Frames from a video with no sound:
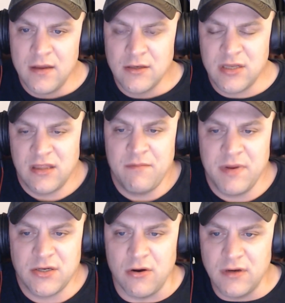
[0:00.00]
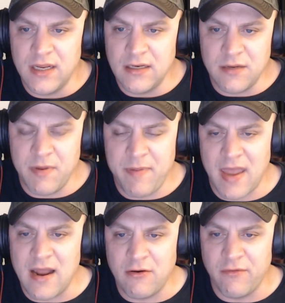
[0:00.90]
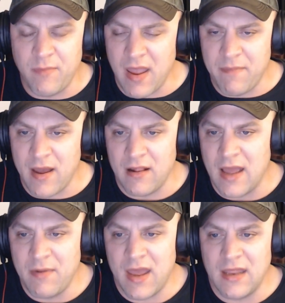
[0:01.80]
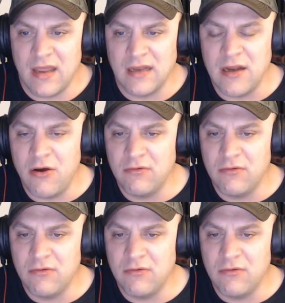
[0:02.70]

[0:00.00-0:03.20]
to then be turned in to be paid out over PayPal. I don't.